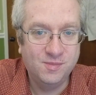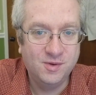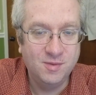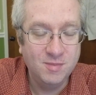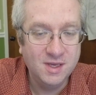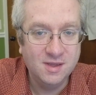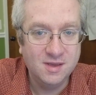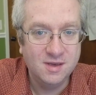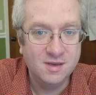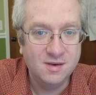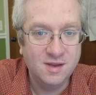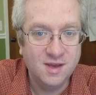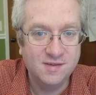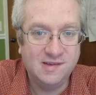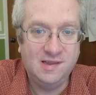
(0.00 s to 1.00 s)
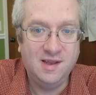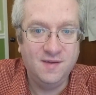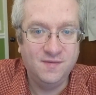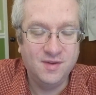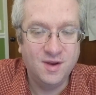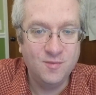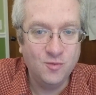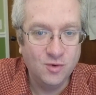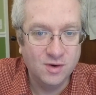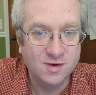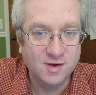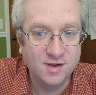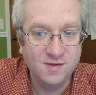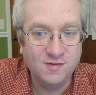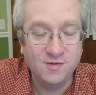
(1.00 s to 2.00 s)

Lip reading: Chameleon has a lifetime warranty,